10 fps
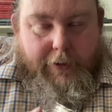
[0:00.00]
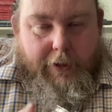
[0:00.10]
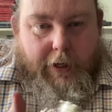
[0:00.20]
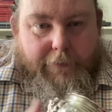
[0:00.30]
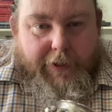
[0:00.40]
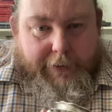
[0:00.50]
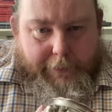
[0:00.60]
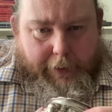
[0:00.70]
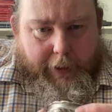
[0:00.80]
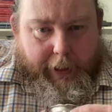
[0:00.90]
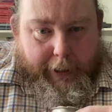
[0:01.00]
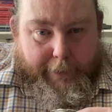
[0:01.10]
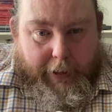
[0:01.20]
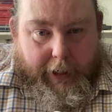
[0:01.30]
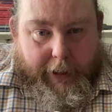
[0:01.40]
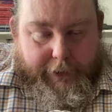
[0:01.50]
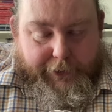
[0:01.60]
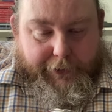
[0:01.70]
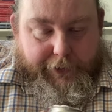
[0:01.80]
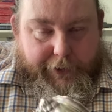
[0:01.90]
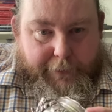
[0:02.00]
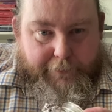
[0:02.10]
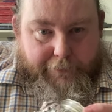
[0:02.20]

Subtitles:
of these lion masks.